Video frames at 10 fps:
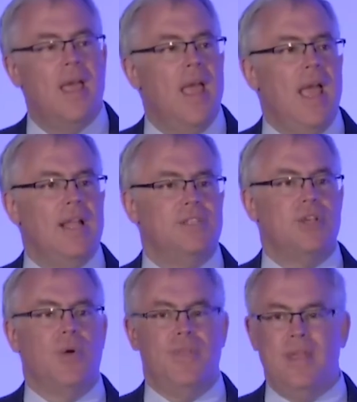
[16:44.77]
And
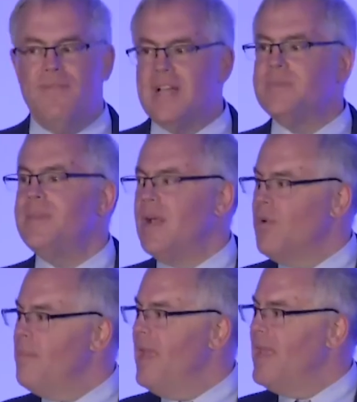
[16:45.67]
so the investment that
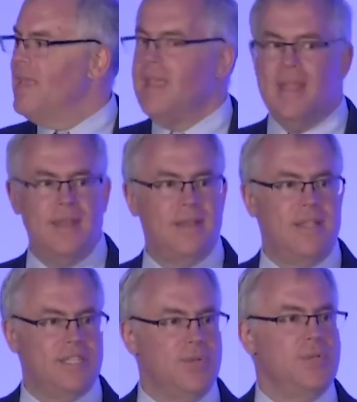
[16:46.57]
we're making in
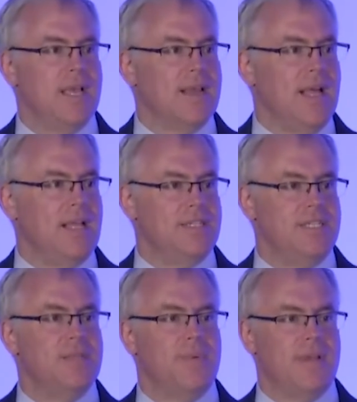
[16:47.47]
these new
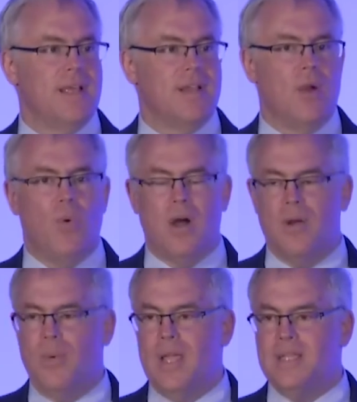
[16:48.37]
technologies to protect our
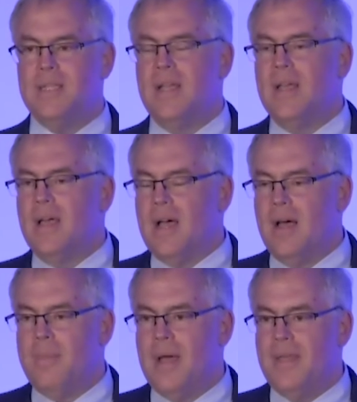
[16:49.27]
waterways,
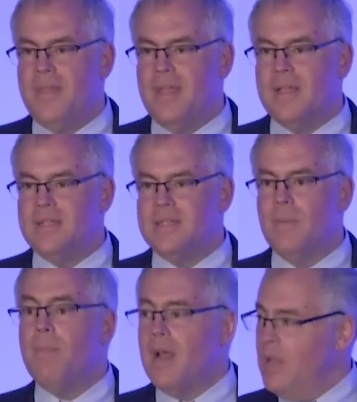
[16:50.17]
I think, is
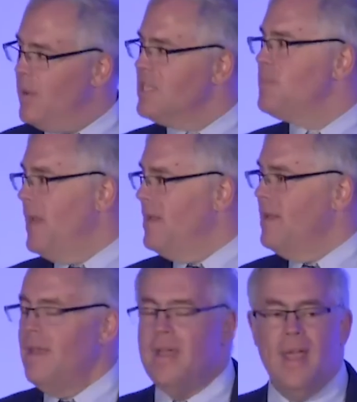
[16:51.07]
money well spent.
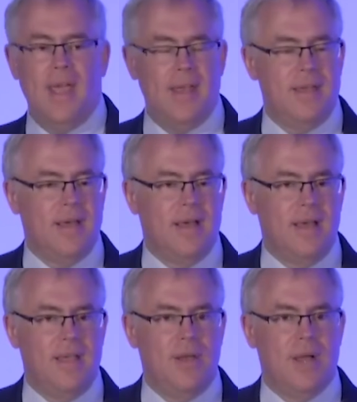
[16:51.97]
And
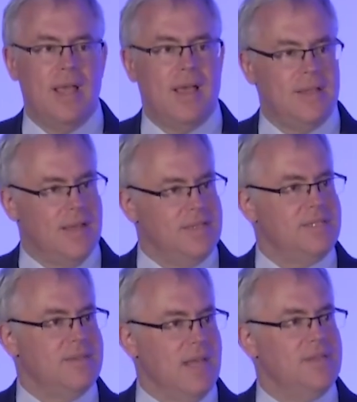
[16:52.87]
I
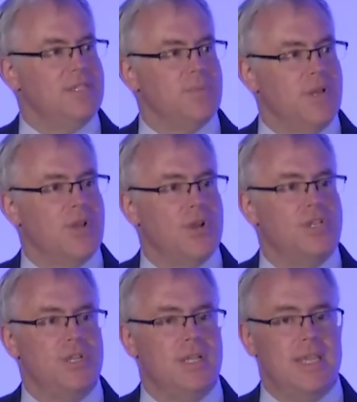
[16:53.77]
just would
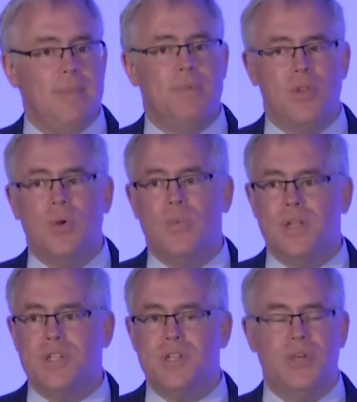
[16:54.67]
encourage you to keep doing
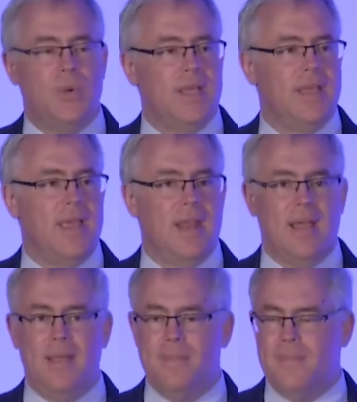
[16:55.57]
what you're doing, and I